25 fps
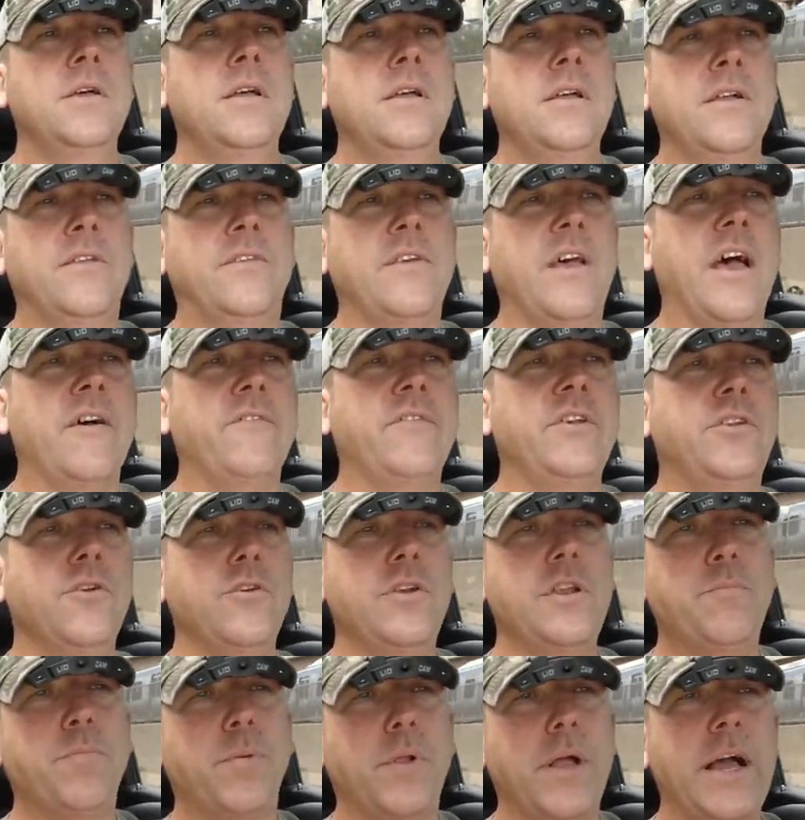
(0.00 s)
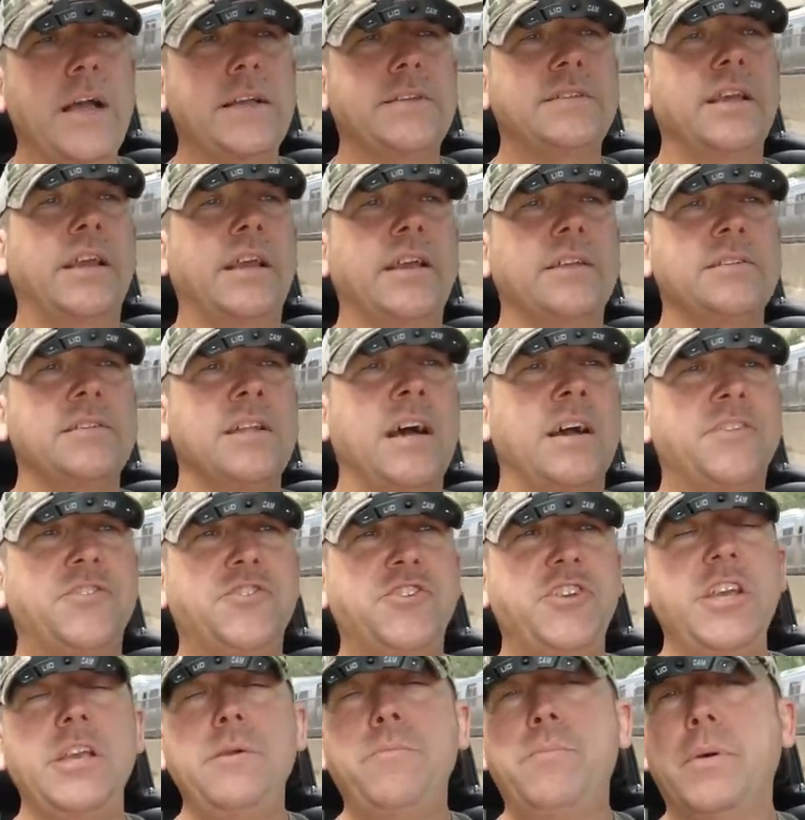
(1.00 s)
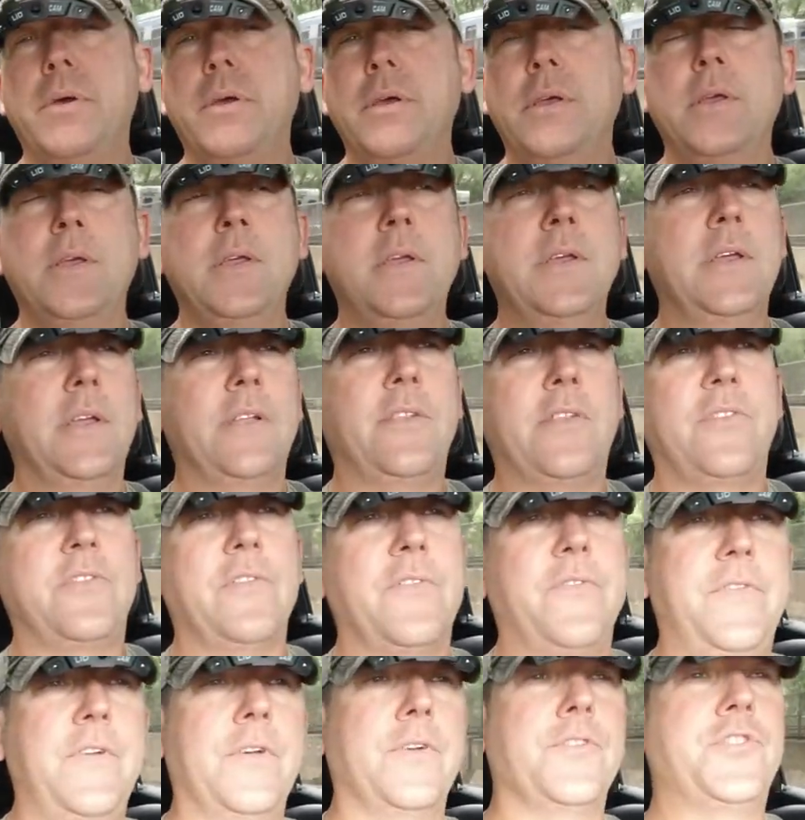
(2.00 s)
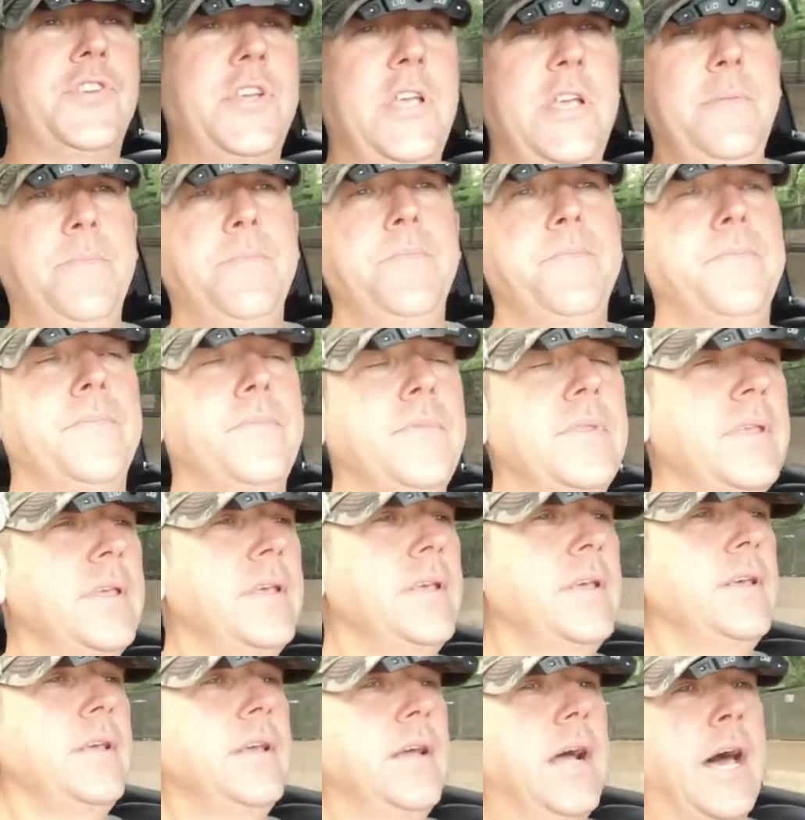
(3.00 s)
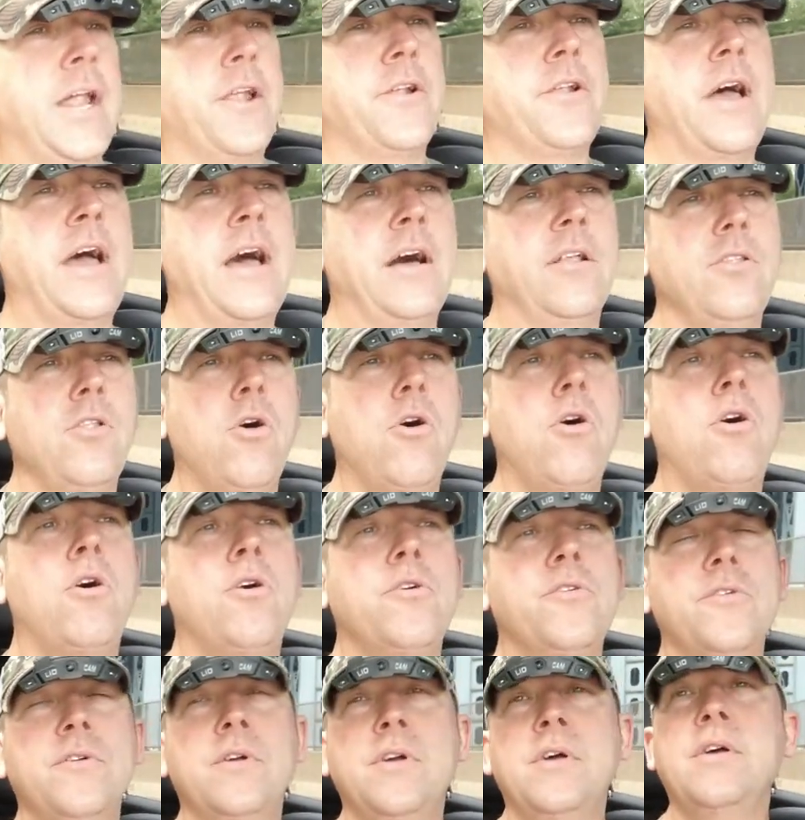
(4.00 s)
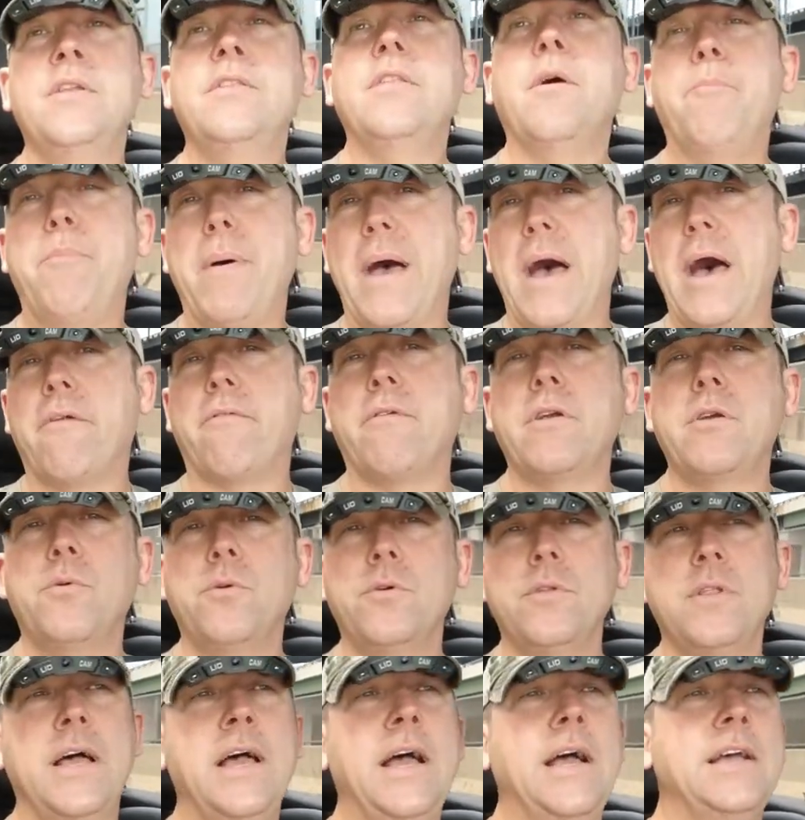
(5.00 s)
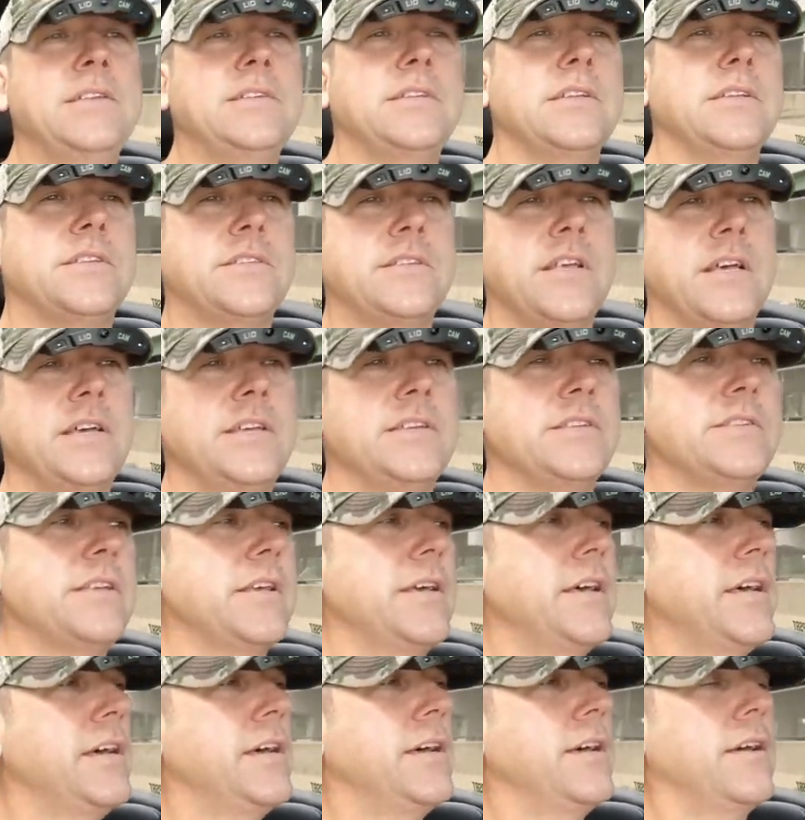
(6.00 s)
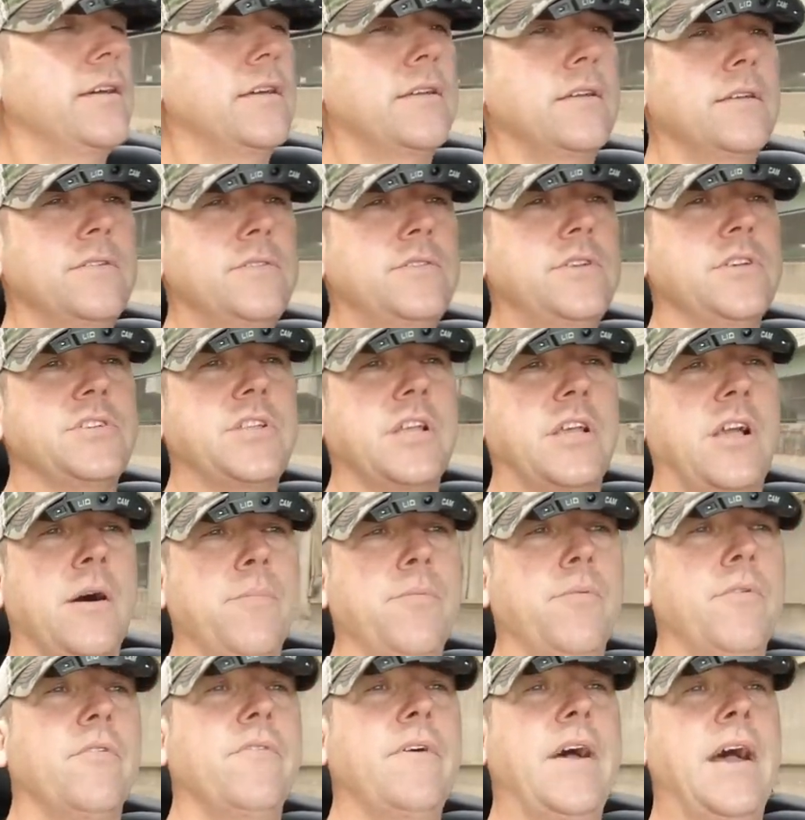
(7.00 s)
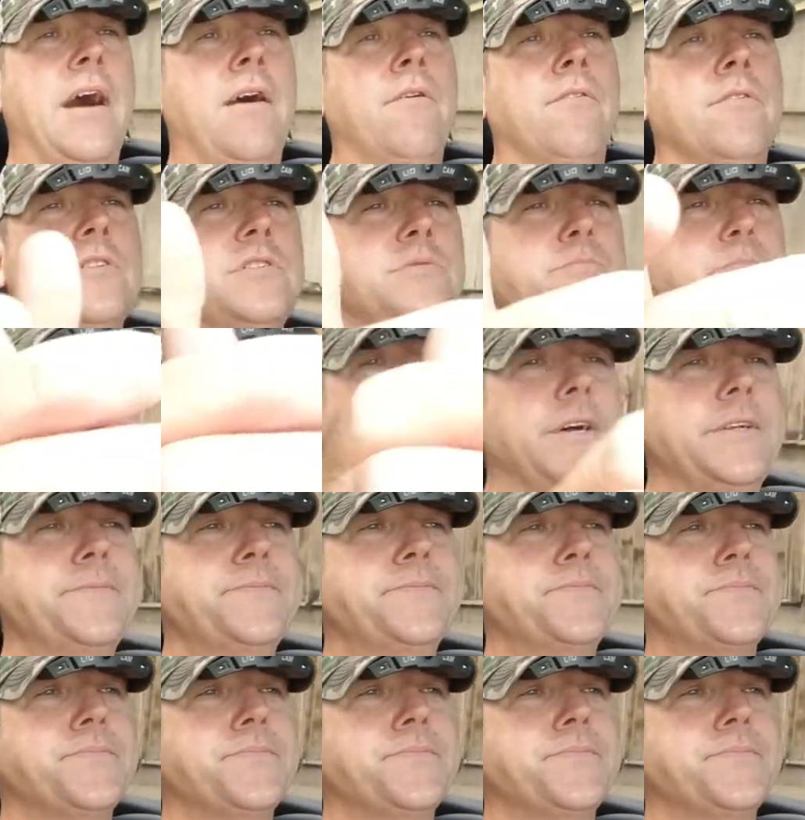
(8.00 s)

It's a heavy-duty plastic. It's not cheap. It doesn't feel cheap. I don't know how long the battery will last. It says just a couple of hours, but...